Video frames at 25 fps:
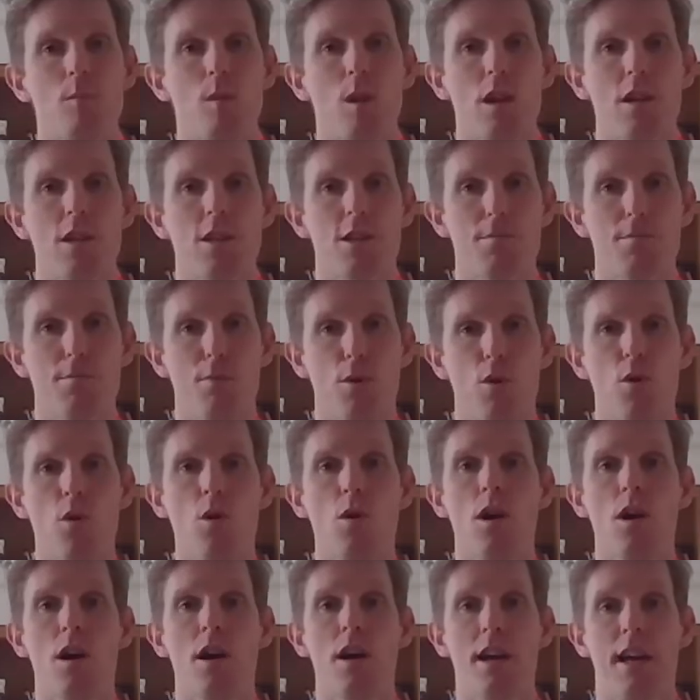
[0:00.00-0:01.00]

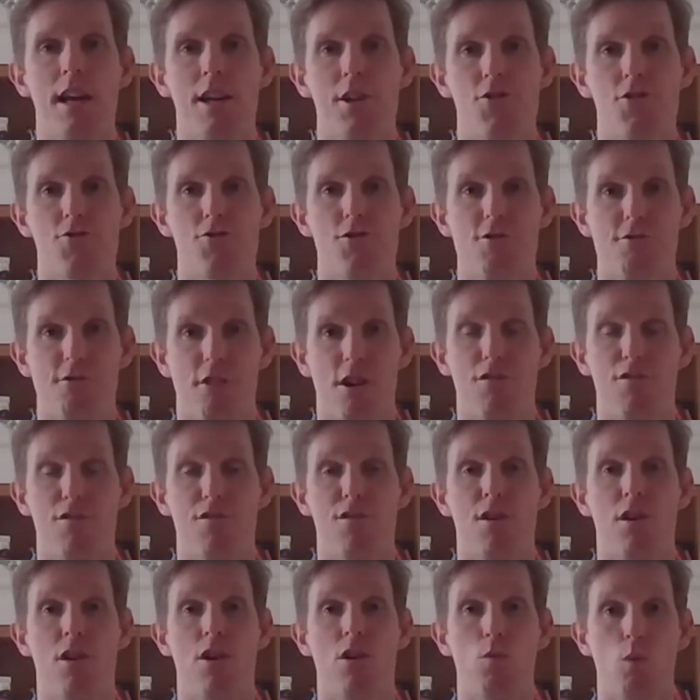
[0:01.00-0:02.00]
Sport industry growth
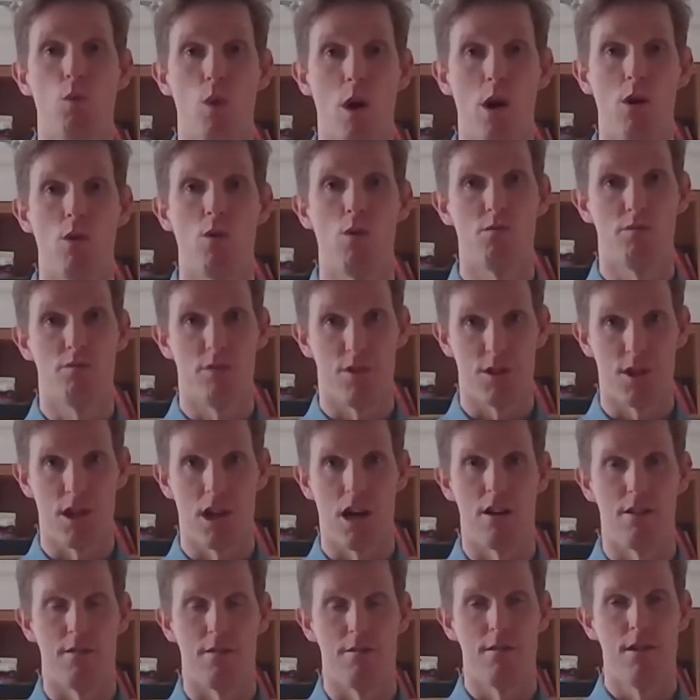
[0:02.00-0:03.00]
will
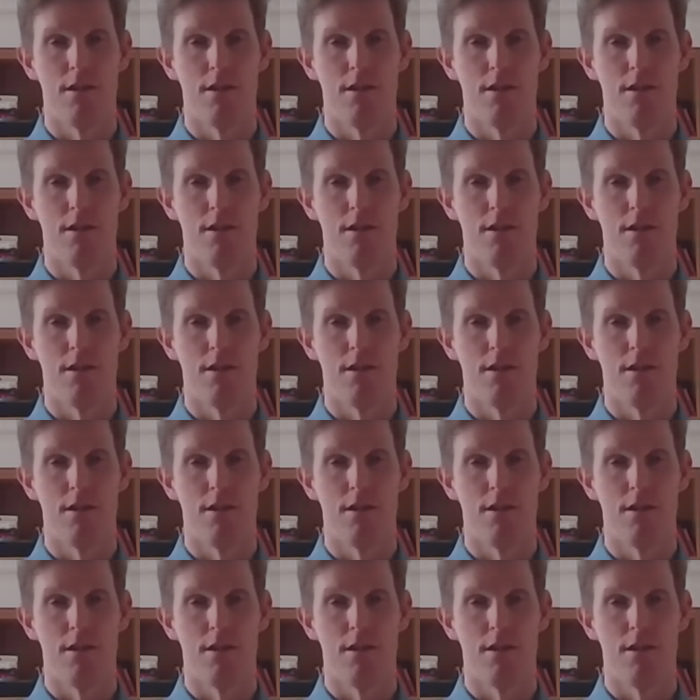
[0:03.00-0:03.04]
return.